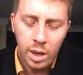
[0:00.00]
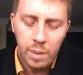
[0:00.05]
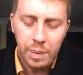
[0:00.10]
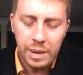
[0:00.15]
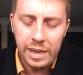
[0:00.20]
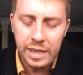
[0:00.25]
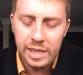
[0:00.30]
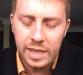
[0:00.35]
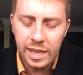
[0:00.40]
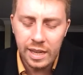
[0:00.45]

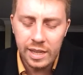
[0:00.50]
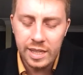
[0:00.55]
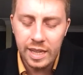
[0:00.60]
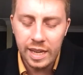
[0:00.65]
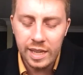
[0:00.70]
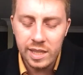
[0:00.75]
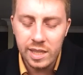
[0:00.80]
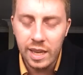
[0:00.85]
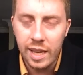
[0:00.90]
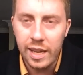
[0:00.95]
But it kind of
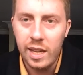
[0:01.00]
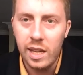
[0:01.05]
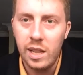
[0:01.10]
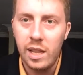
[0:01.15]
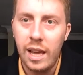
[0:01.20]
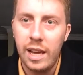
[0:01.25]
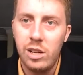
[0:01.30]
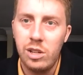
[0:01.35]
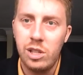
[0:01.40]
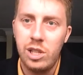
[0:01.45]
takes like a
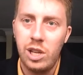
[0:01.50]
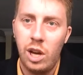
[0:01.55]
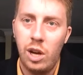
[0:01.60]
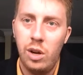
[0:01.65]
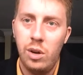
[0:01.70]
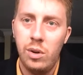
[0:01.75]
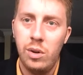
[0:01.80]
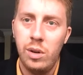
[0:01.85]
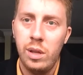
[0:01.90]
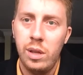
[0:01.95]
lighter
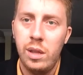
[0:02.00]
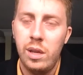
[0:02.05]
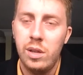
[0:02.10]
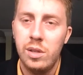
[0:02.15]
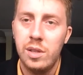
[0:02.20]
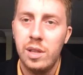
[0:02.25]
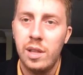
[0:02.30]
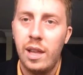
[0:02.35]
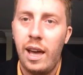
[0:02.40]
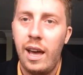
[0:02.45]
tone.
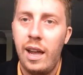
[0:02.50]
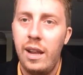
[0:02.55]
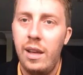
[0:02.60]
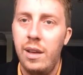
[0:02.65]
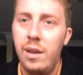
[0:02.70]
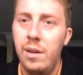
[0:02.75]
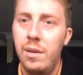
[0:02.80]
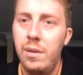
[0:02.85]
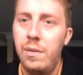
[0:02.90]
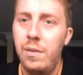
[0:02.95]
There's a lot
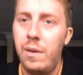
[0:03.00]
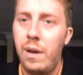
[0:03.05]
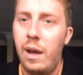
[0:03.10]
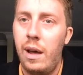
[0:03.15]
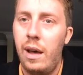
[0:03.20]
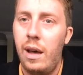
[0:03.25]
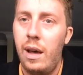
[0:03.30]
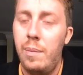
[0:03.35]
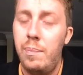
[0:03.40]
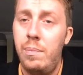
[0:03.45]

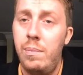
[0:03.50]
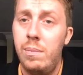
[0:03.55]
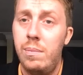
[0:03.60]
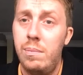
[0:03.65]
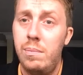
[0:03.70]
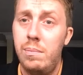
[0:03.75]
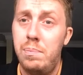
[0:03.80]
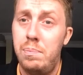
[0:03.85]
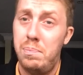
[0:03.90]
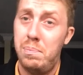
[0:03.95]
of,
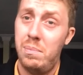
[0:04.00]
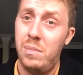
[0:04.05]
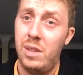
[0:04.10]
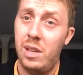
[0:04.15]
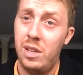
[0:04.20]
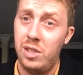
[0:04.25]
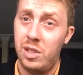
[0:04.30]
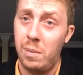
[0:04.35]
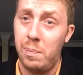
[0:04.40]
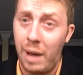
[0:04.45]

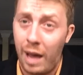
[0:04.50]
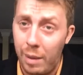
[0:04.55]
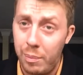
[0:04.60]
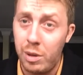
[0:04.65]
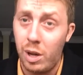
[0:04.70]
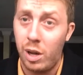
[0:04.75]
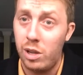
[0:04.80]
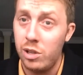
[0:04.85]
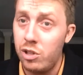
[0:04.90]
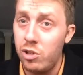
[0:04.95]
there's some
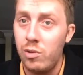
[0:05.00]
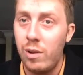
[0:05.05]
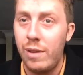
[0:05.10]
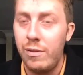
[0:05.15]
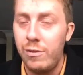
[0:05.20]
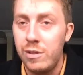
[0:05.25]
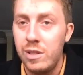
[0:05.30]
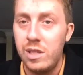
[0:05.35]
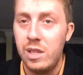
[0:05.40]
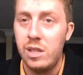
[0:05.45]
pop culture
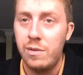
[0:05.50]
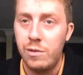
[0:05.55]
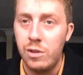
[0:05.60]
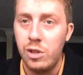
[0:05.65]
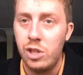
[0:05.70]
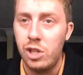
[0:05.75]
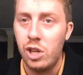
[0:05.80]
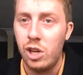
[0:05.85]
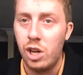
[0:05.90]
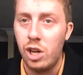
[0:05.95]
references for
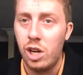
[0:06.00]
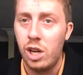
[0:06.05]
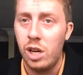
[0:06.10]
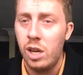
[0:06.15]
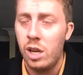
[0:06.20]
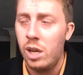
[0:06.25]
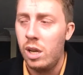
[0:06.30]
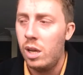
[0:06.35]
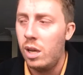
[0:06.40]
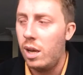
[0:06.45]
sure.
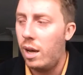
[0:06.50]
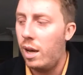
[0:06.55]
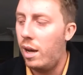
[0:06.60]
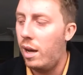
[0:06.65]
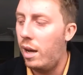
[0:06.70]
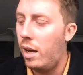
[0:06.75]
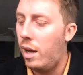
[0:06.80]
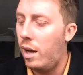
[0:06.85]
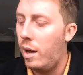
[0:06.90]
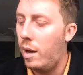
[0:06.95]

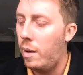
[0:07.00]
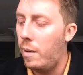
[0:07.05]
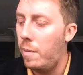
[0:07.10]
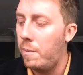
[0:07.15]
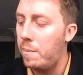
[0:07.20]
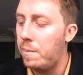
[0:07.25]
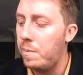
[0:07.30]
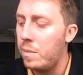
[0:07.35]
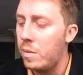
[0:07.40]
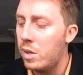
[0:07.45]
A
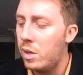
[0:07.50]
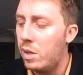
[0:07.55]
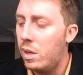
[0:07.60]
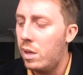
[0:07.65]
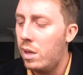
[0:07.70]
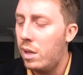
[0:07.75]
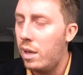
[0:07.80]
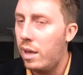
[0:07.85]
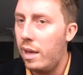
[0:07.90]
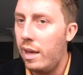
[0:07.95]

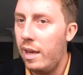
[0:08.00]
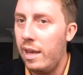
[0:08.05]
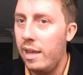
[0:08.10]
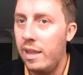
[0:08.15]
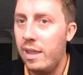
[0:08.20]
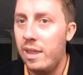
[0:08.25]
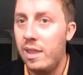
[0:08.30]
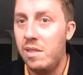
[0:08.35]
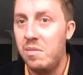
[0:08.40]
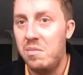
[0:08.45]

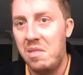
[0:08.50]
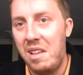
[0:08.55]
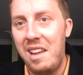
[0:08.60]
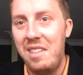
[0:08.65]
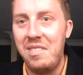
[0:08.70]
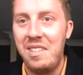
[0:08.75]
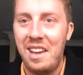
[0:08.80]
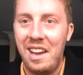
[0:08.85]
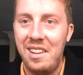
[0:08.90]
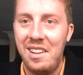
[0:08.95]
lot
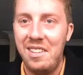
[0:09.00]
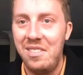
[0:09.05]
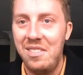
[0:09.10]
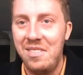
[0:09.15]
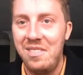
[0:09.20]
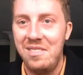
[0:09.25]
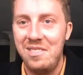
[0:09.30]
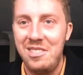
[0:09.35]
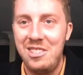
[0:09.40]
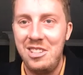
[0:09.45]
of kind of
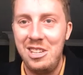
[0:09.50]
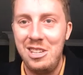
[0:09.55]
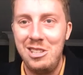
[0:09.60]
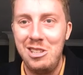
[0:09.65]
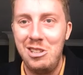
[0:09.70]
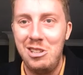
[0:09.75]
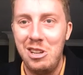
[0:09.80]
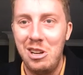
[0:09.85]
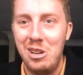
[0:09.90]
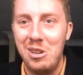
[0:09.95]

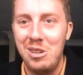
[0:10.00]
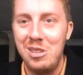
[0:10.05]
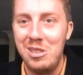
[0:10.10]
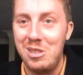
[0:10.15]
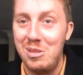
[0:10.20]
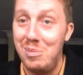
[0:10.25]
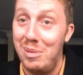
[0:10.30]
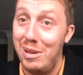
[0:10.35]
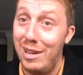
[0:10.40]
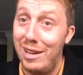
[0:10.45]
cheesy jokes,
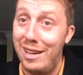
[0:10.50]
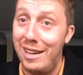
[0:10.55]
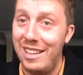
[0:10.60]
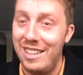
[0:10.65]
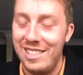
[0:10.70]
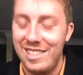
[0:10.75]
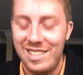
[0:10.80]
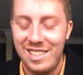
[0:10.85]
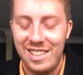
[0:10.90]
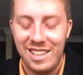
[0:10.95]
to be
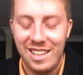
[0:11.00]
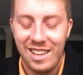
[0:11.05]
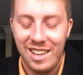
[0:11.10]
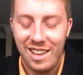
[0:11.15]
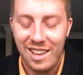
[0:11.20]
honest.